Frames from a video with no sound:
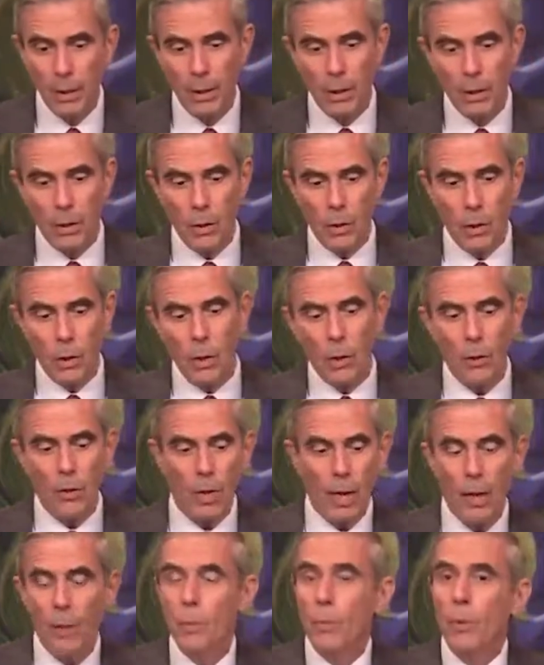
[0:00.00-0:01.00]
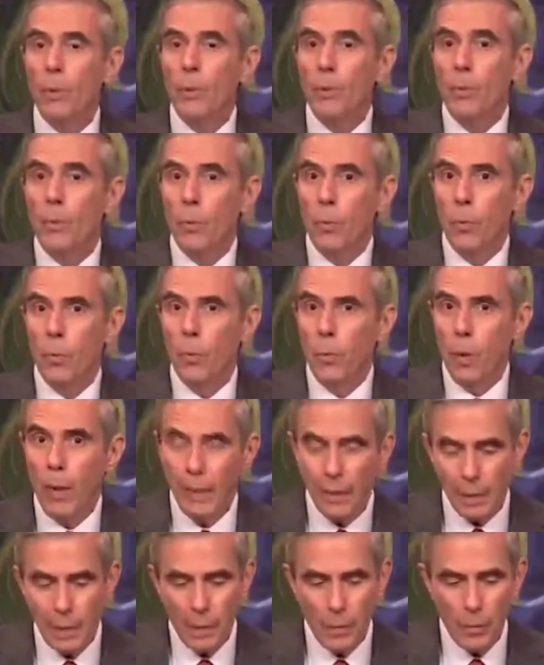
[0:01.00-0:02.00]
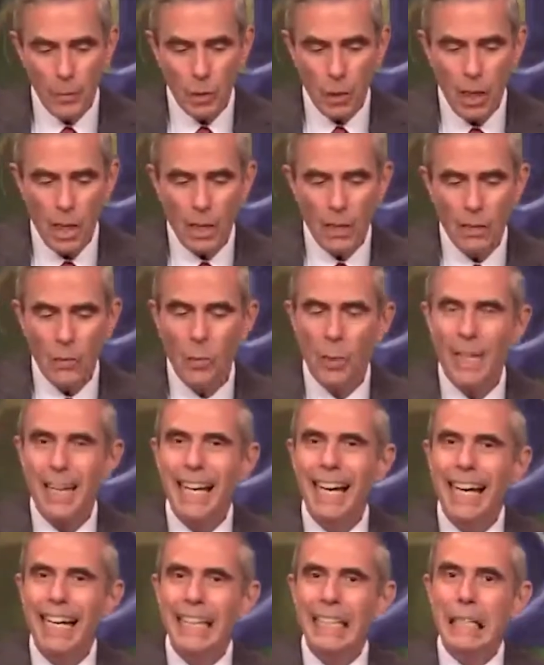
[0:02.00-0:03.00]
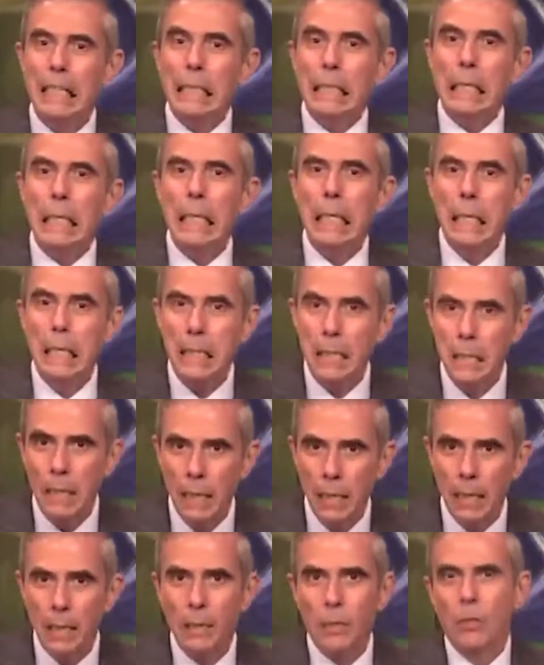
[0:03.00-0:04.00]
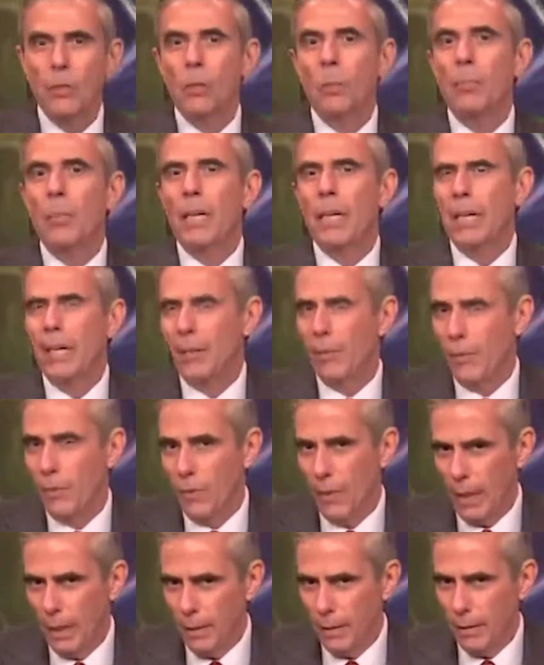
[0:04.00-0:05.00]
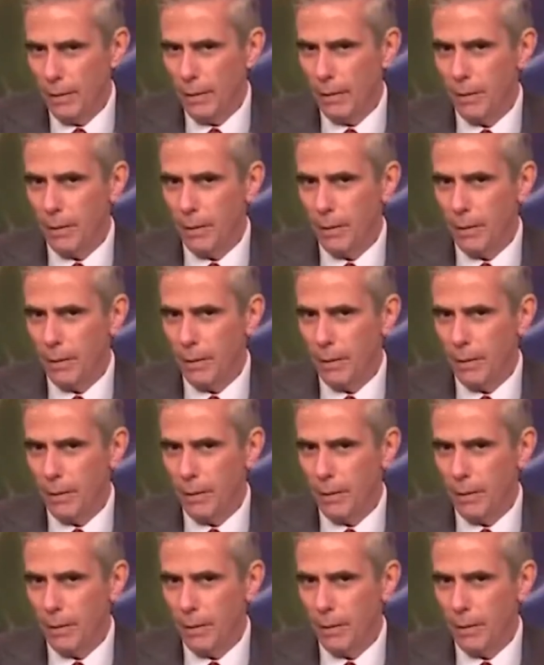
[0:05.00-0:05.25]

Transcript: you know, that would welcome change, but kind of need to be convinced.